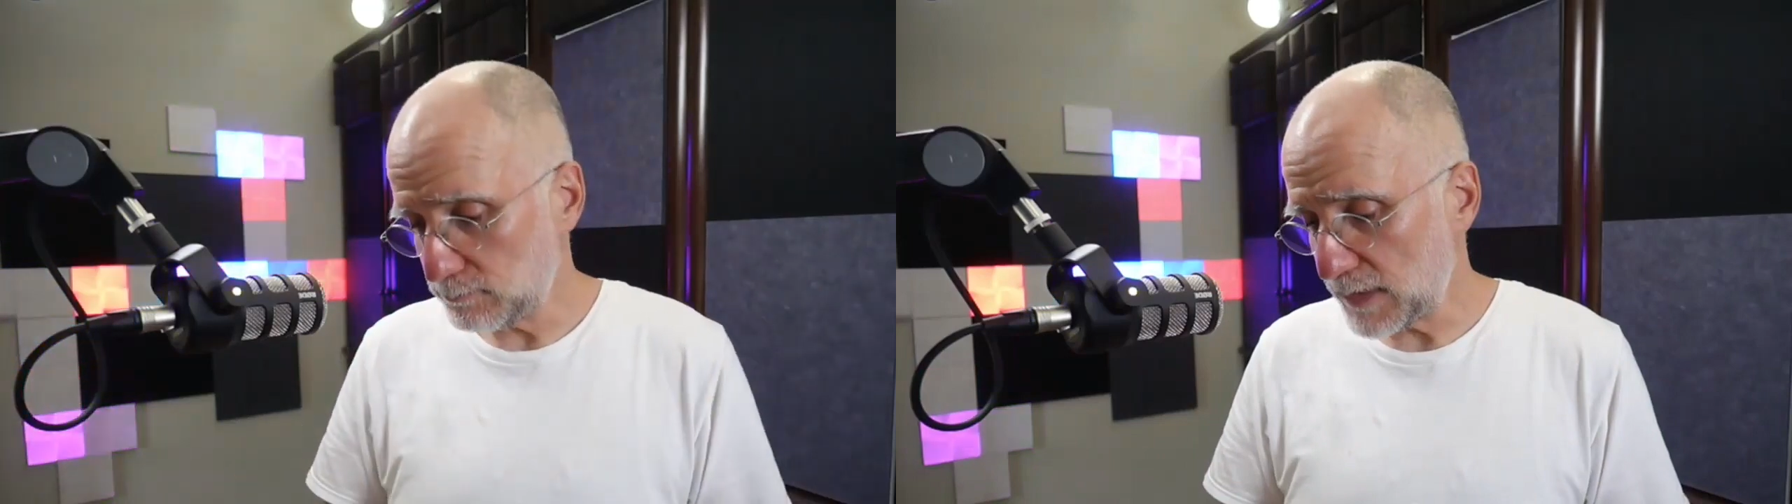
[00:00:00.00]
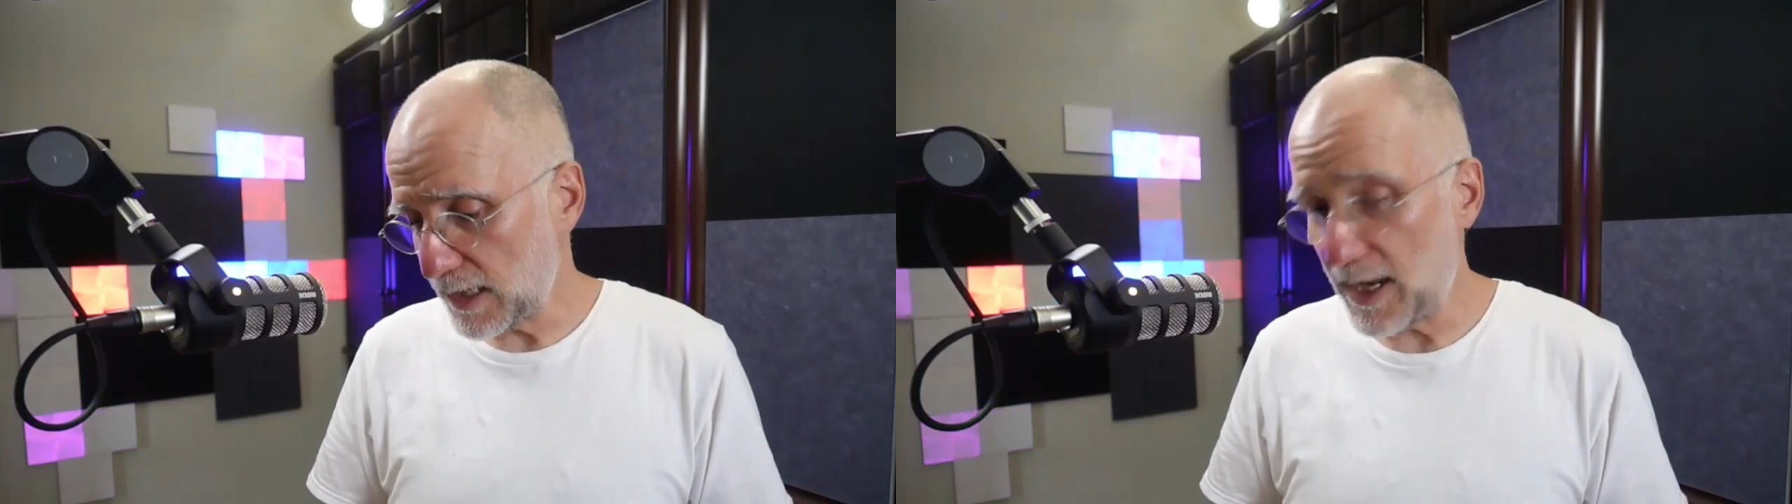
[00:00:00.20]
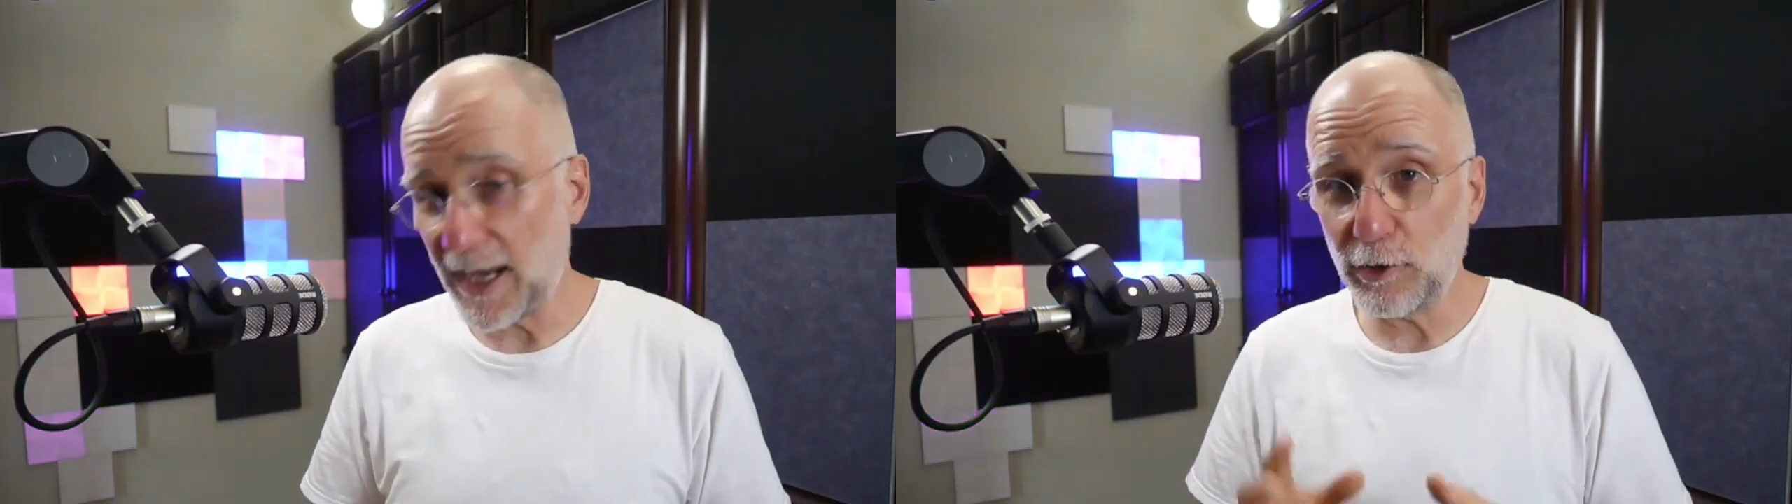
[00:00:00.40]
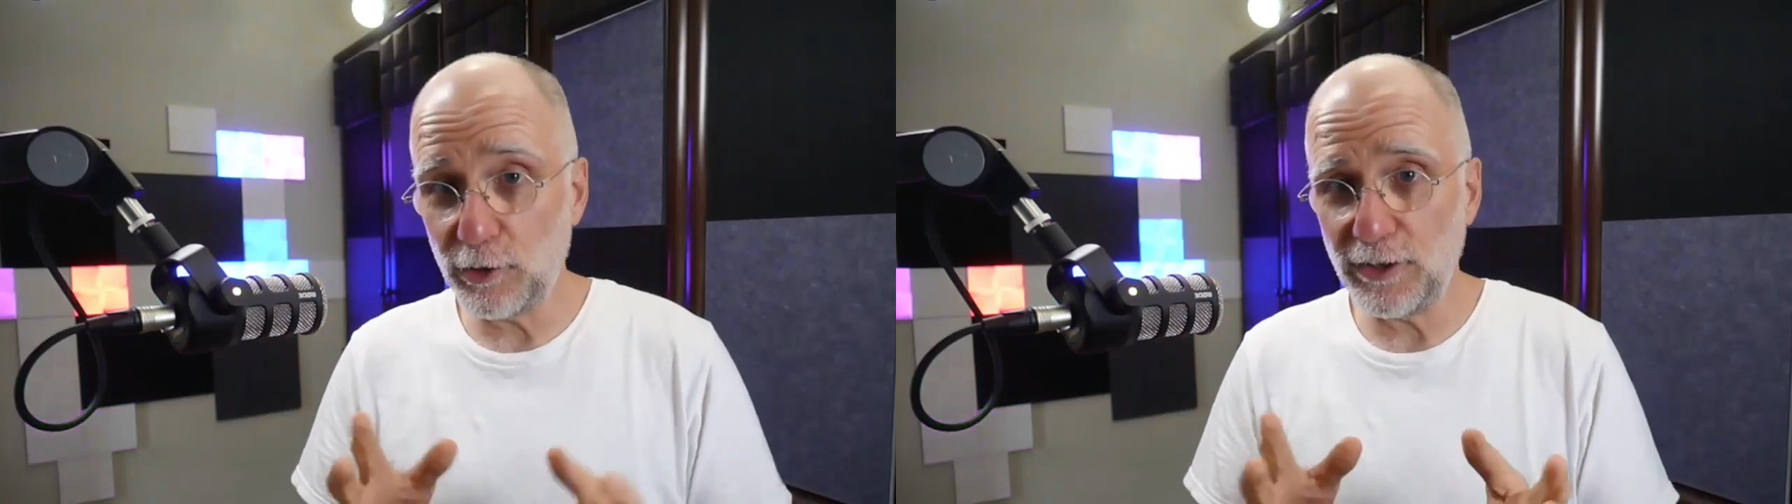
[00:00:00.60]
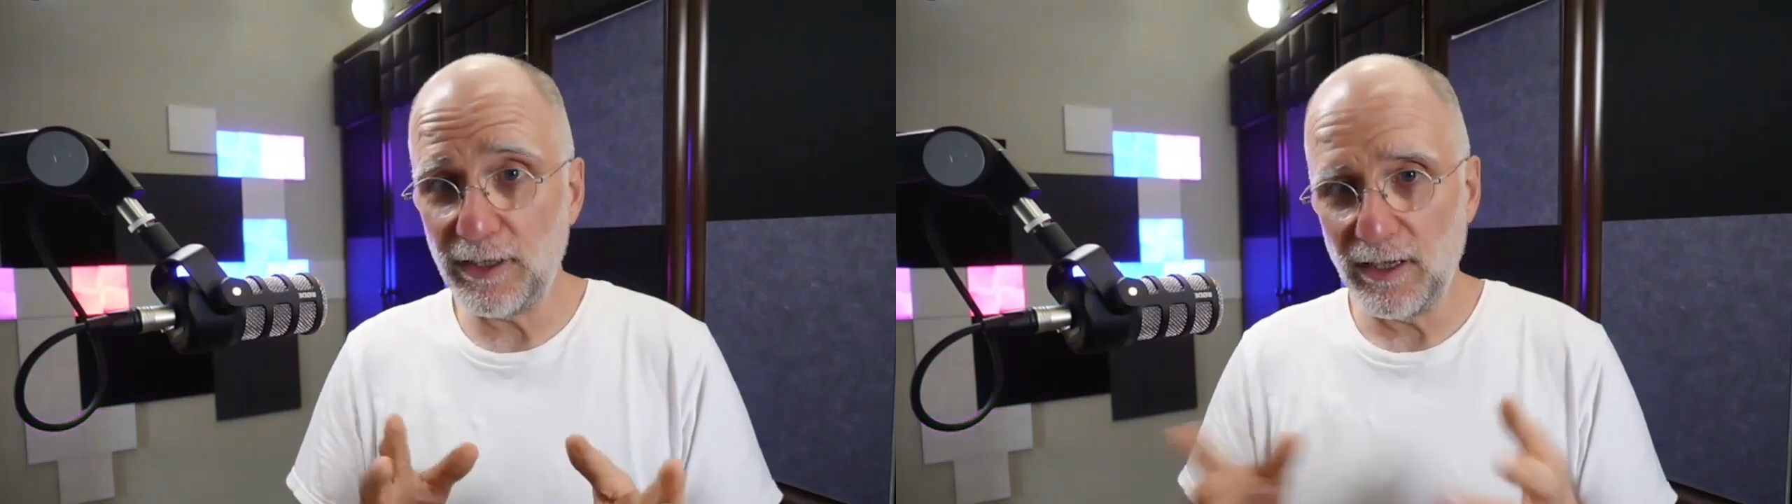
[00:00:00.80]
I
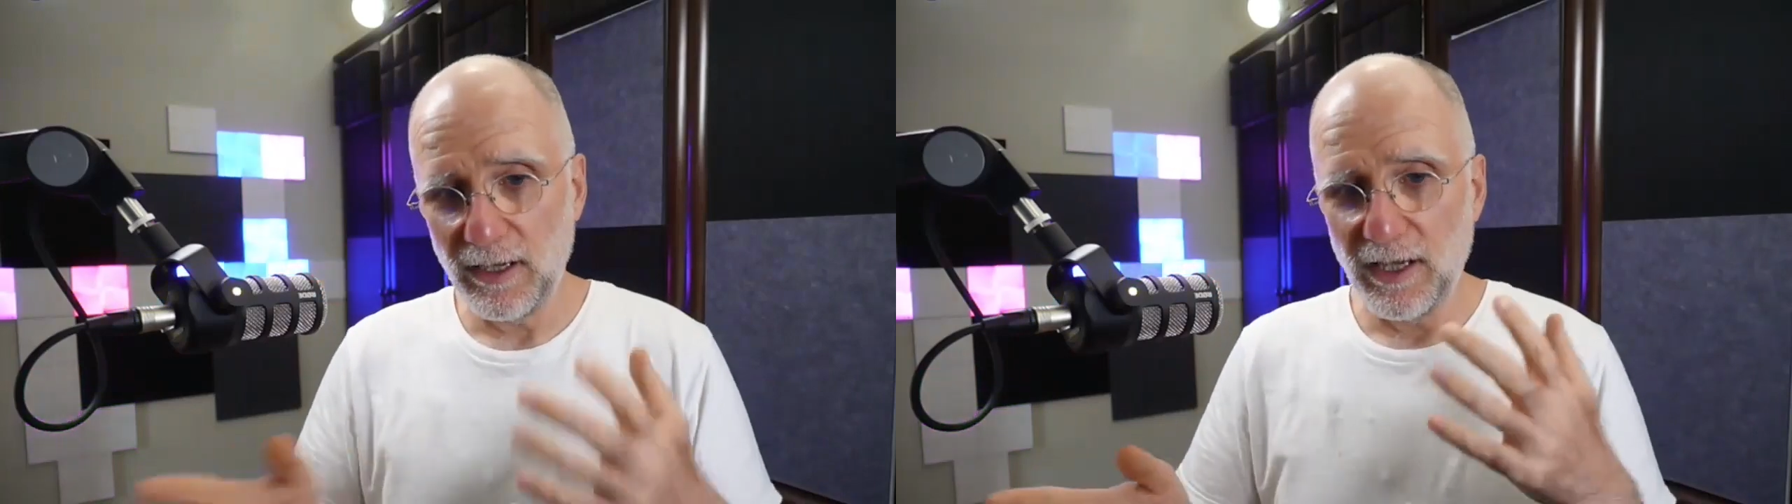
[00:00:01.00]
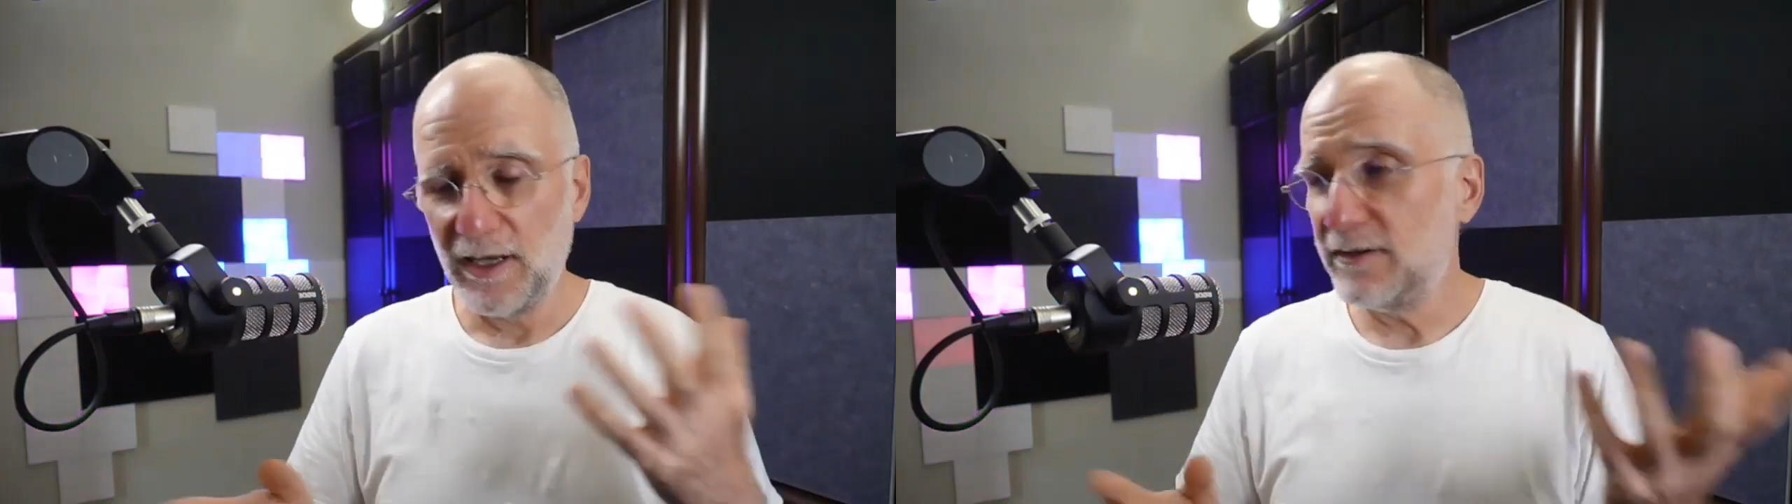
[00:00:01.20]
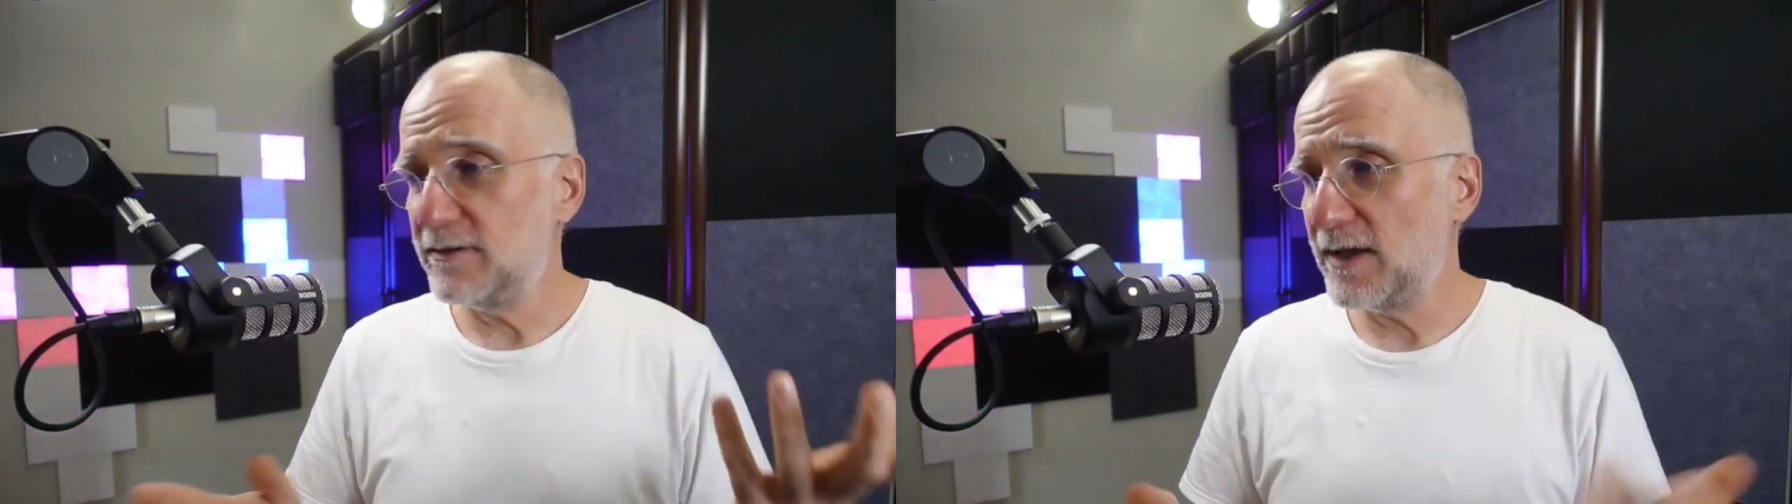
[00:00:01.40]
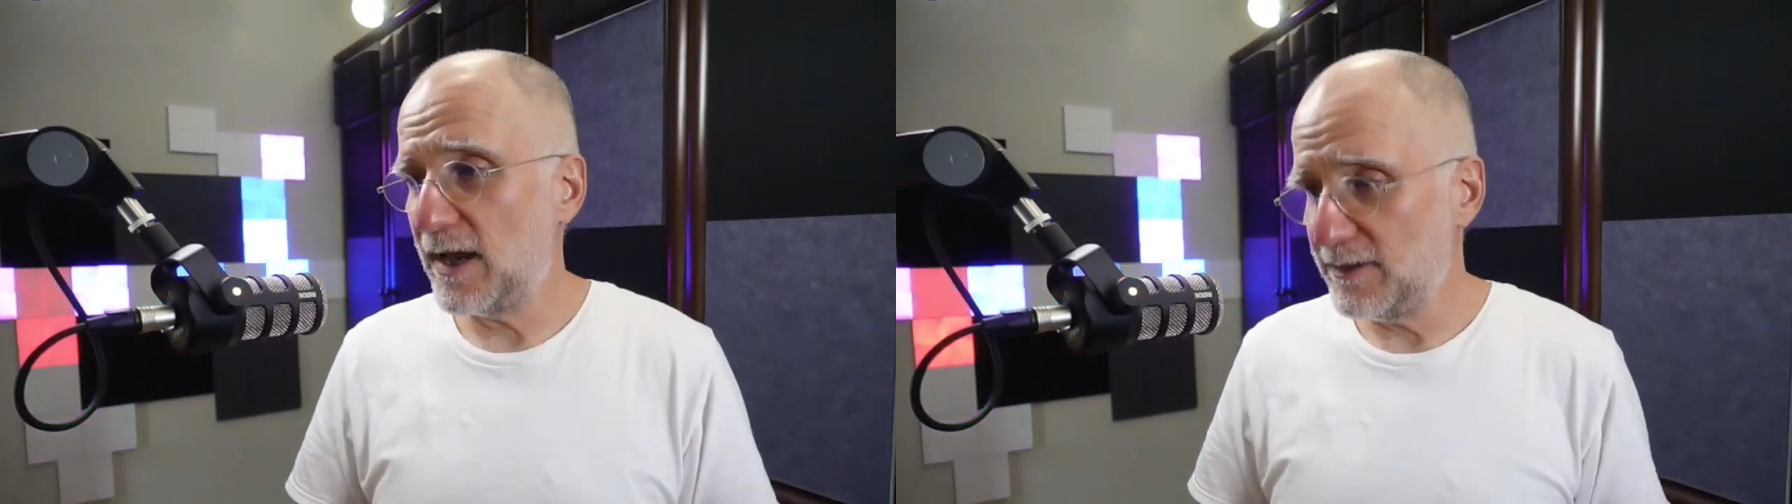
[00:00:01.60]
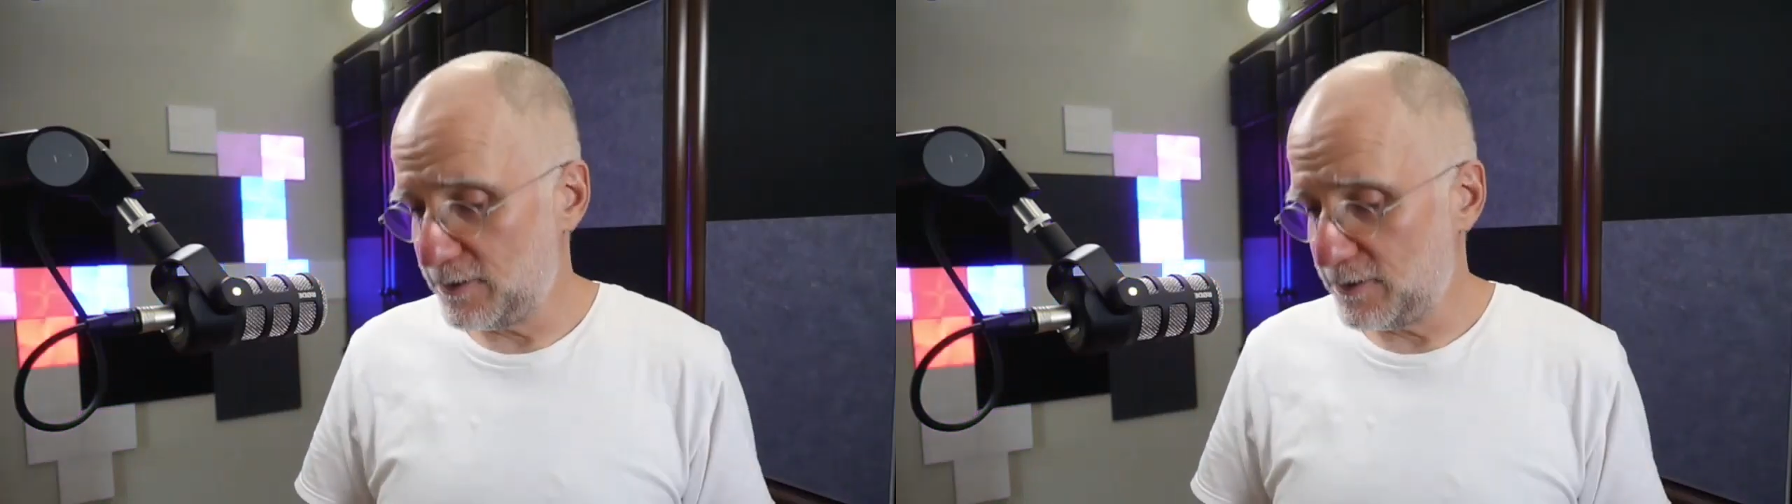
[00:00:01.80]
could decide